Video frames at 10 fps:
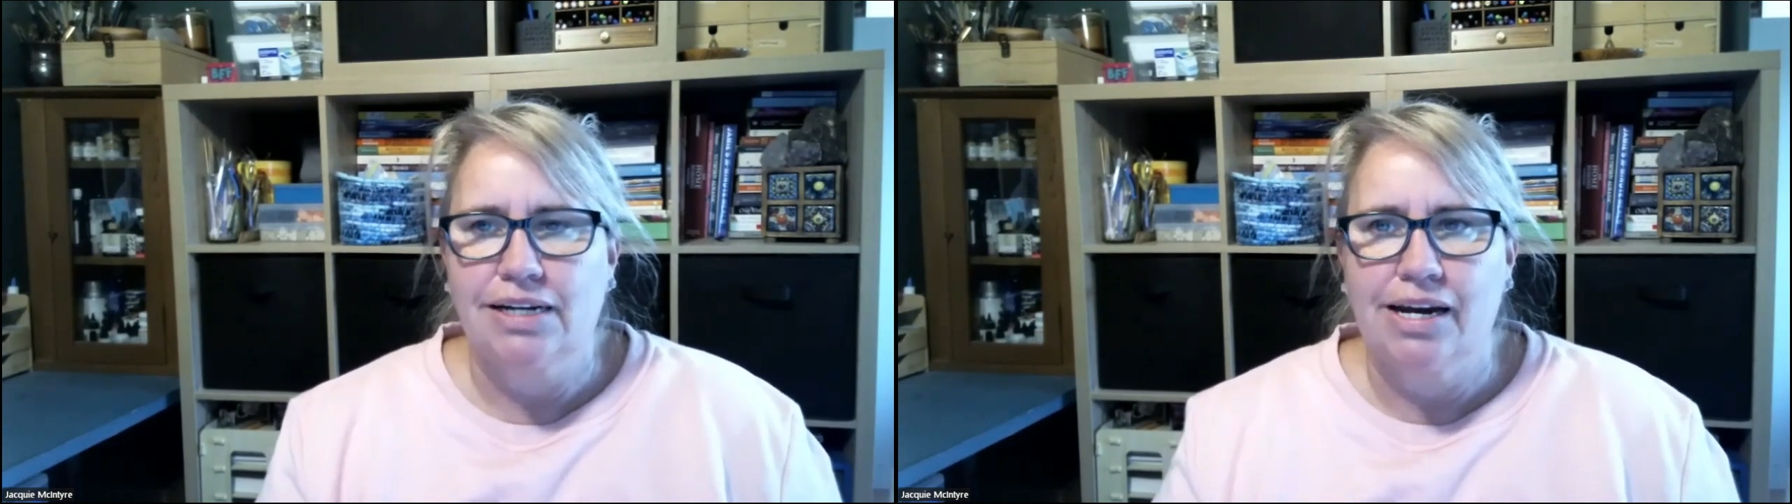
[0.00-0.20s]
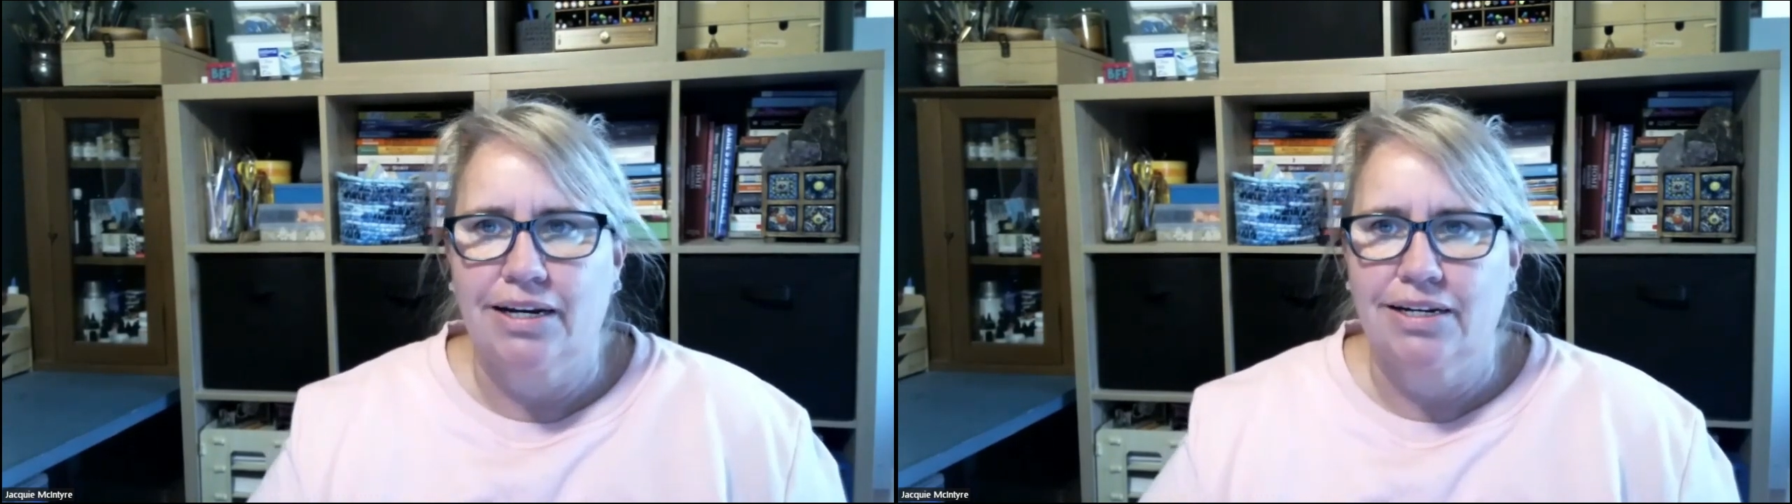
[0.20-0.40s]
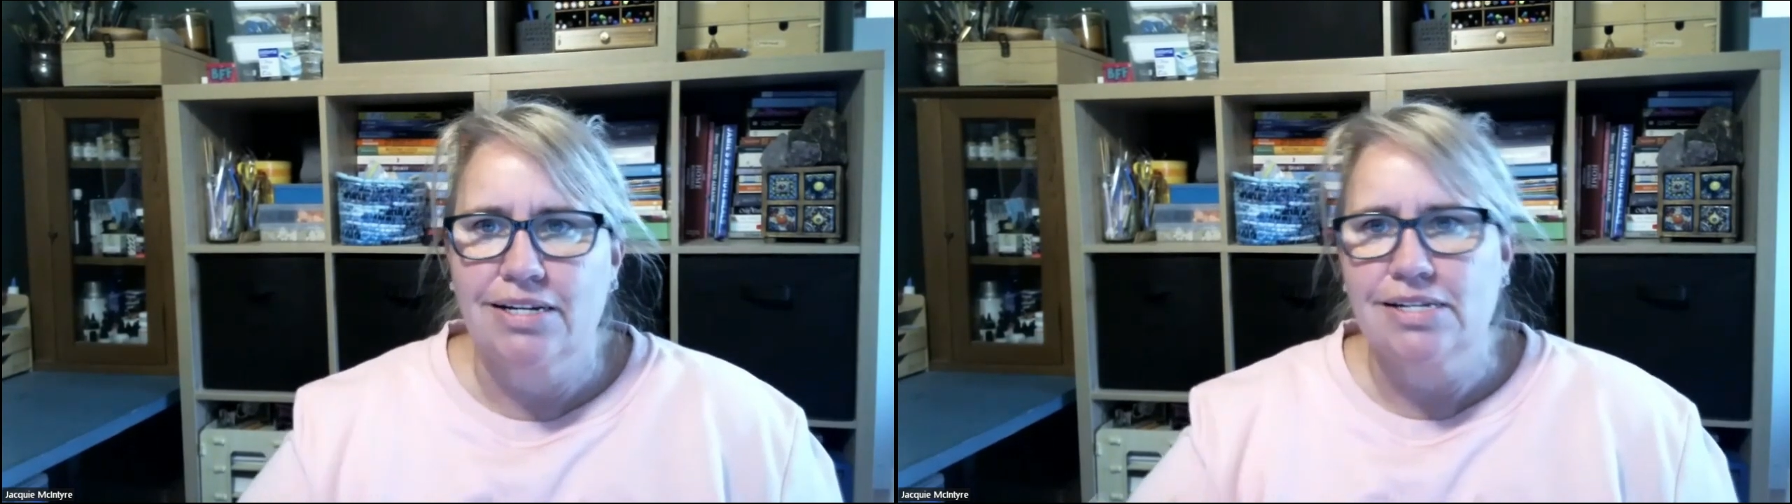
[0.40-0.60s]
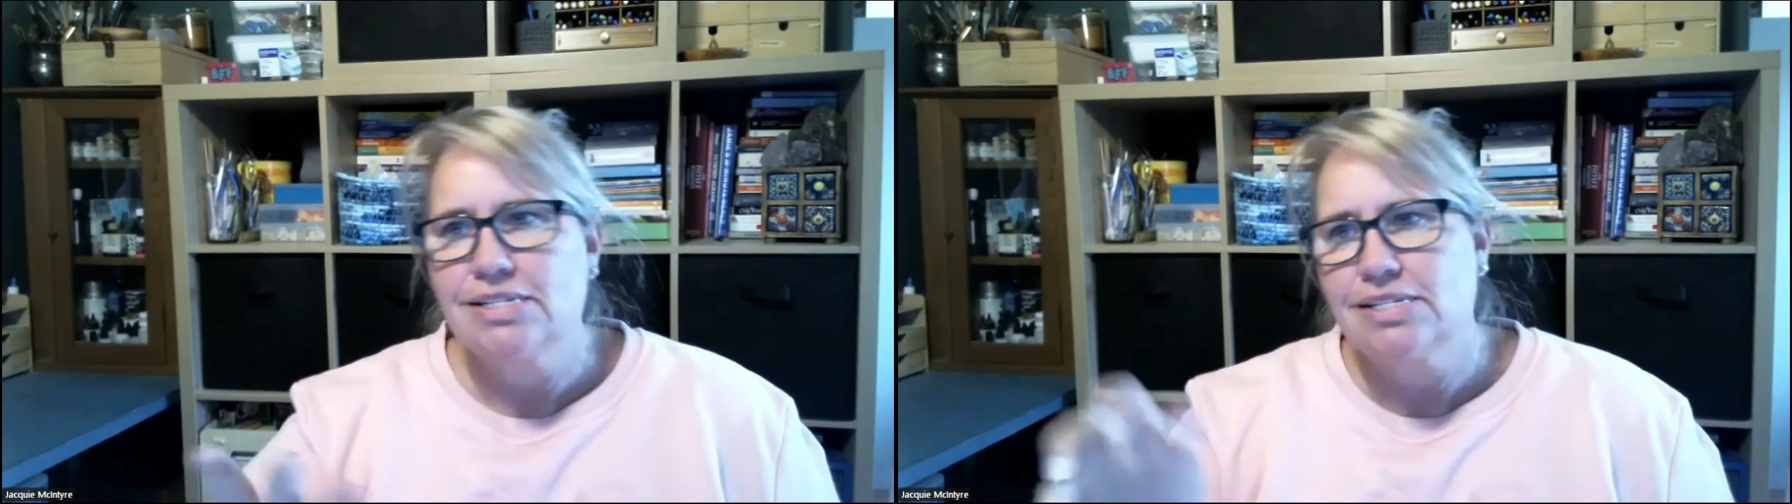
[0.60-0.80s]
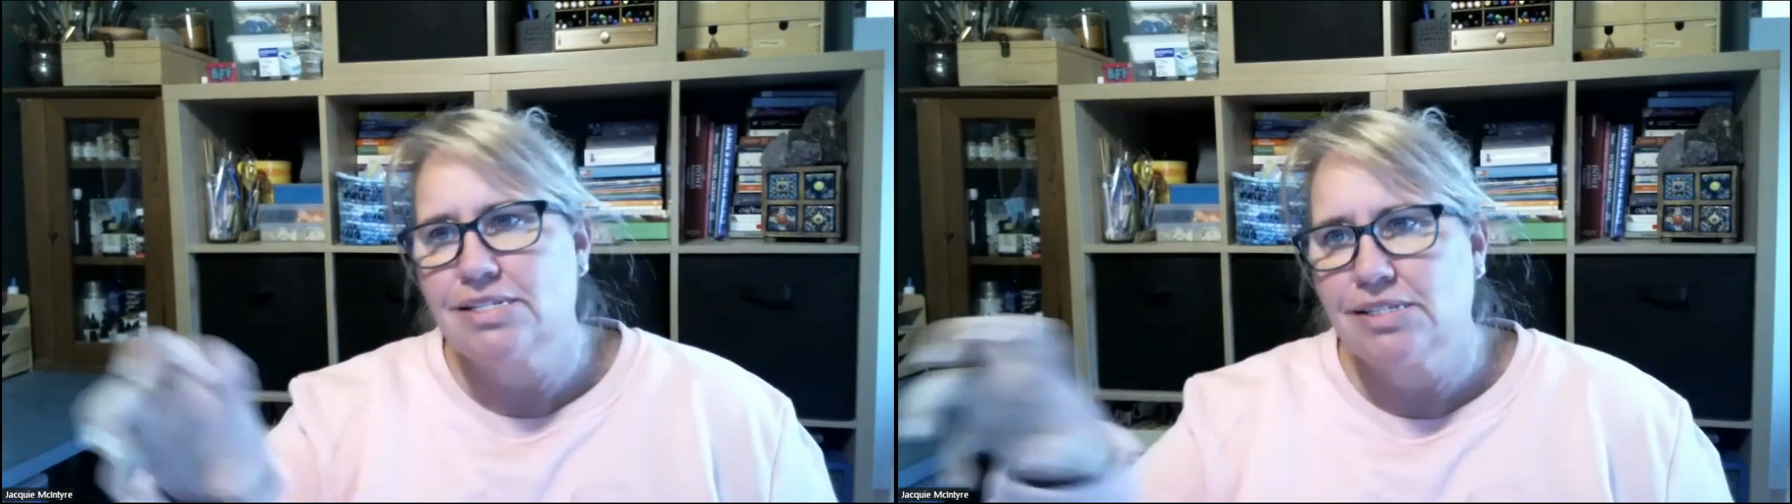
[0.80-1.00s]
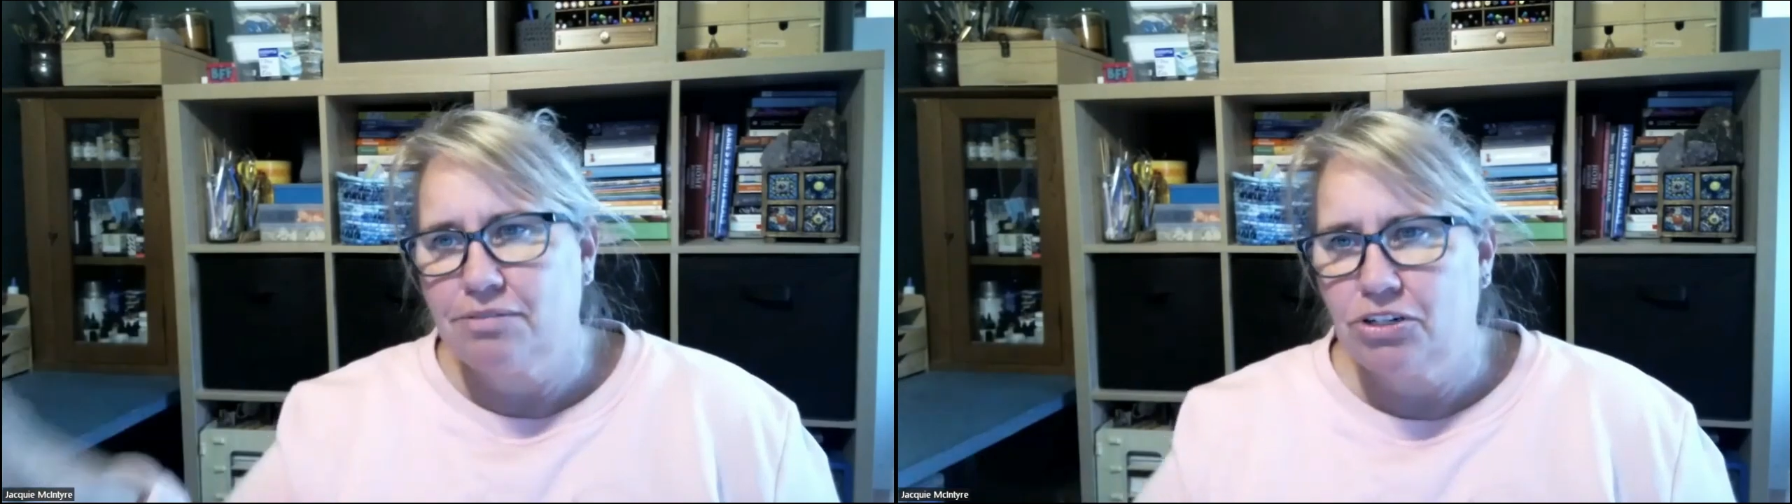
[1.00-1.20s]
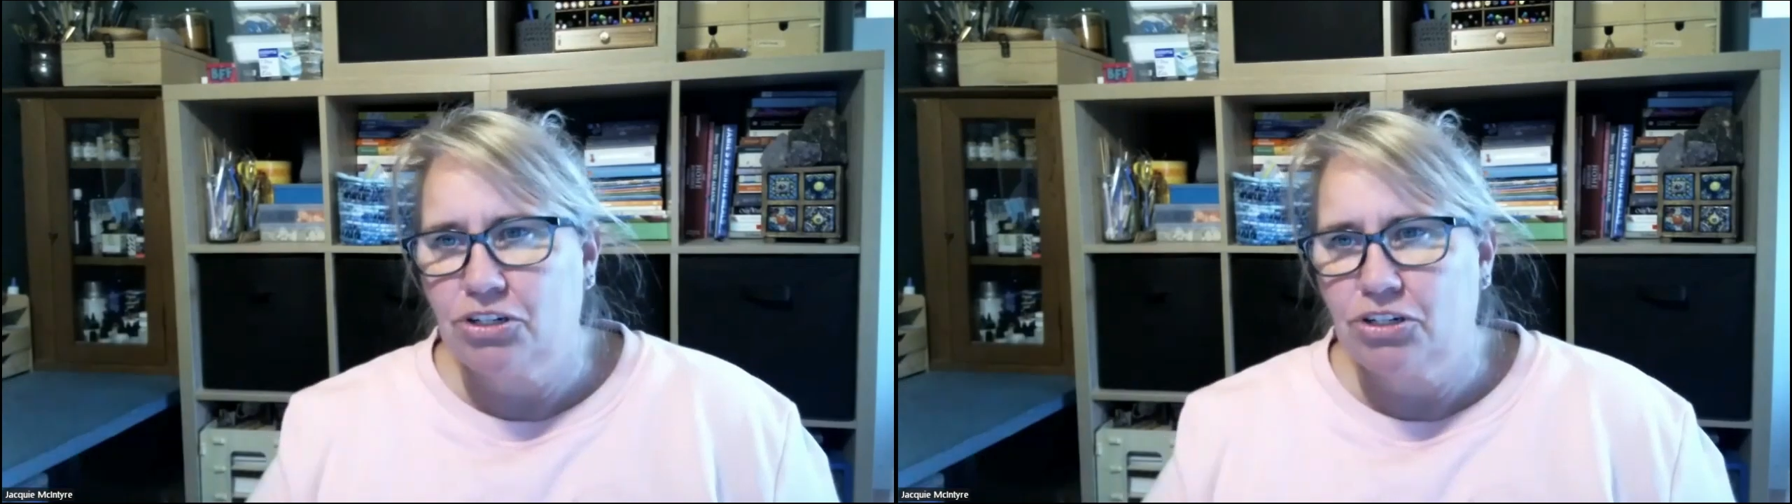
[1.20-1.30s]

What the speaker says: has,